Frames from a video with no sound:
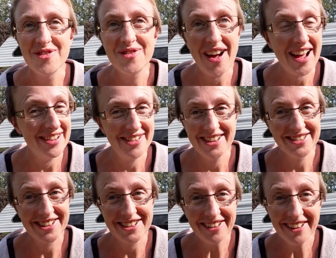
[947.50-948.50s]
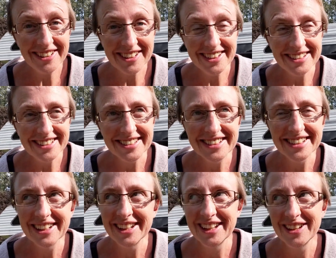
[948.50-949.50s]
$500,
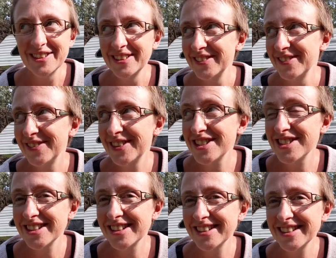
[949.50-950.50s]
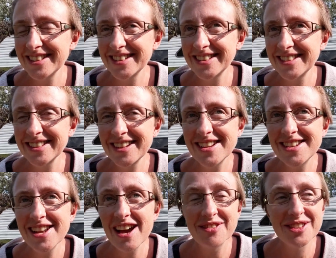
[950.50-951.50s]
which is
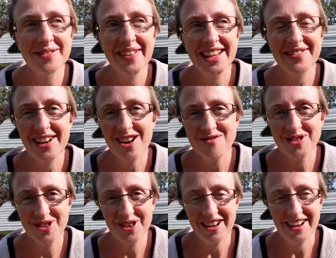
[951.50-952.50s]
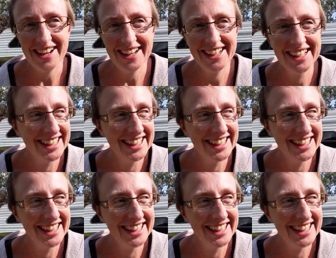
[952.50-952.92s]
enough to make me almost cry.